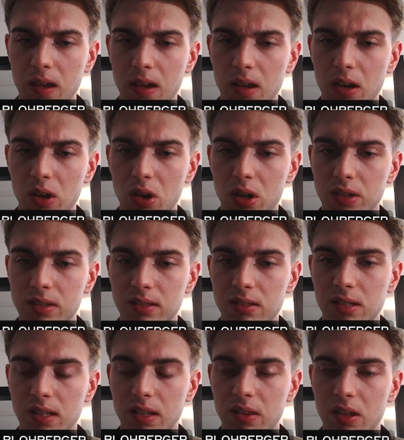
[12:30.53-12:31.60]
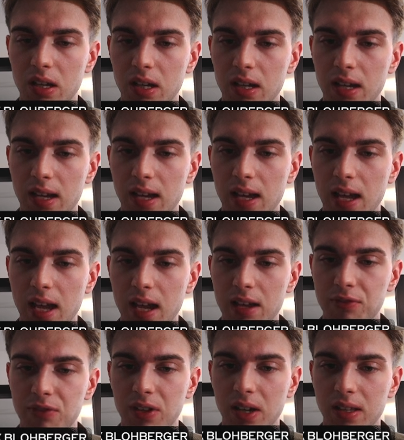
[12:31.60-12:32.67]
lost the
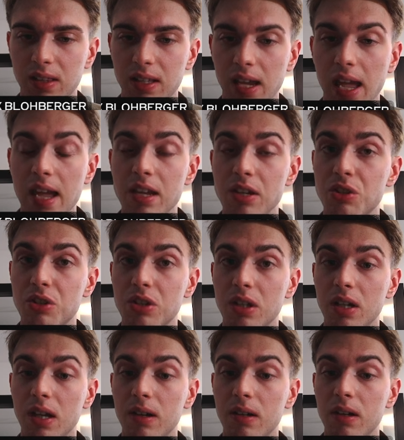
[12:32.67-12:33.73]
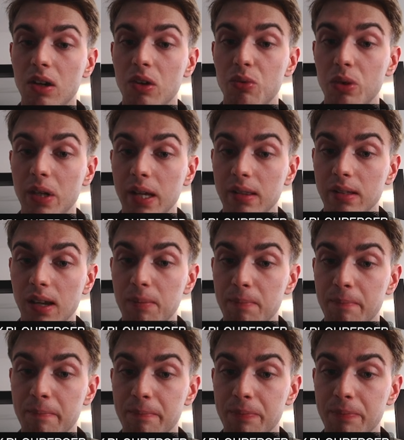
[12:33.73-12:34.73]
f and h rook endgame.